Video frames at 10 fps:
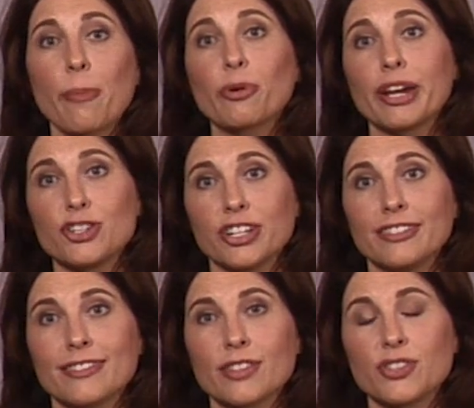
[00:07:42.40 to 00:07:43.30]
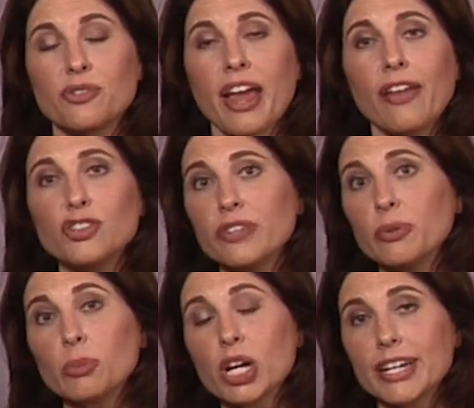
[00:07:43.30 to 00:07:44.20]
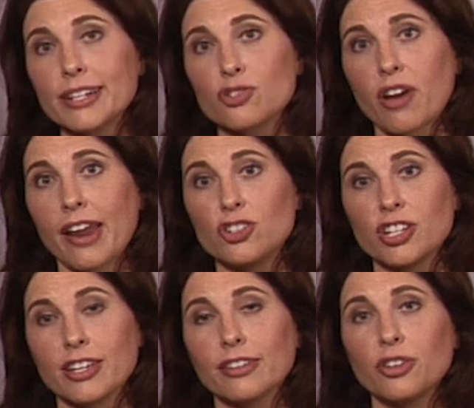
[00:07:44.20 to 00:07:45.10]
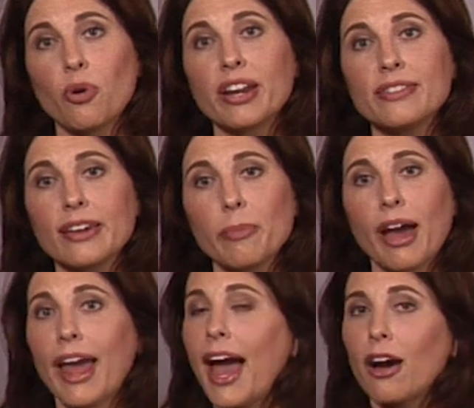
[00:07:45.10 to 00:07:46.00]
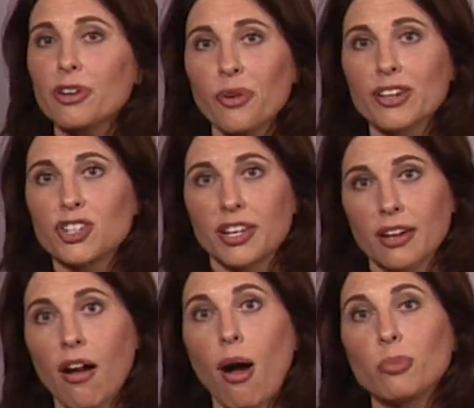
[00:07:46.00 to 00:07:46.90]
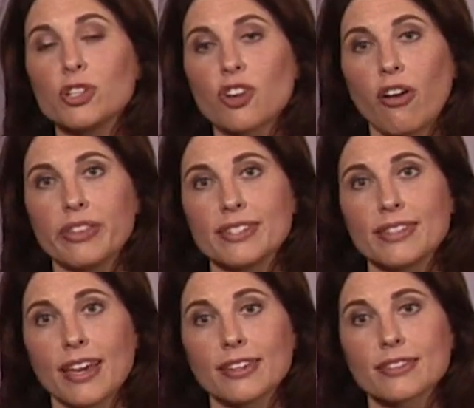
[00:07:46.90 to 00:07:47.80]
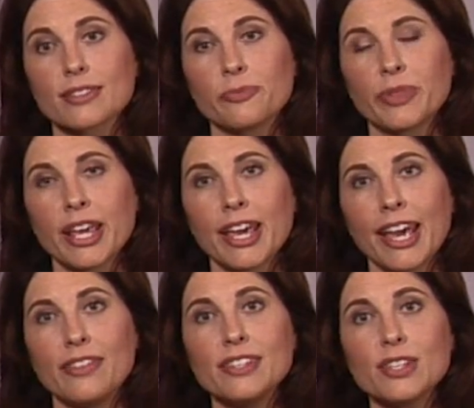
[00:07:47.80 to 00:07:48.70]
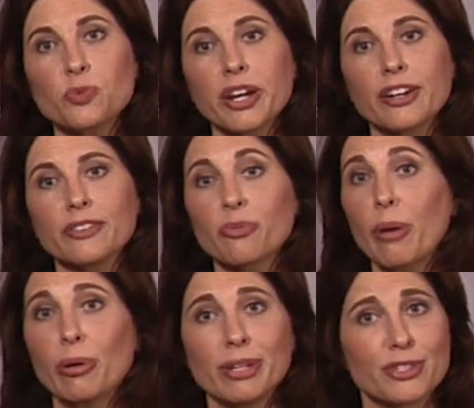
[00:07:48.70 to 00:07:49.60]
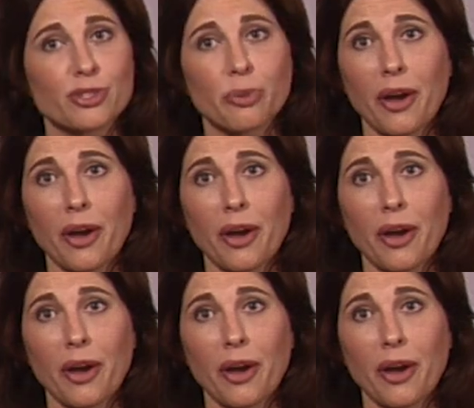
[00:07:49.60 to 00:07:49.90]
operations. So now that you have a marketing strategy, you want to think about how are you actually going to accomplish all these things. And this is where the rubber meets the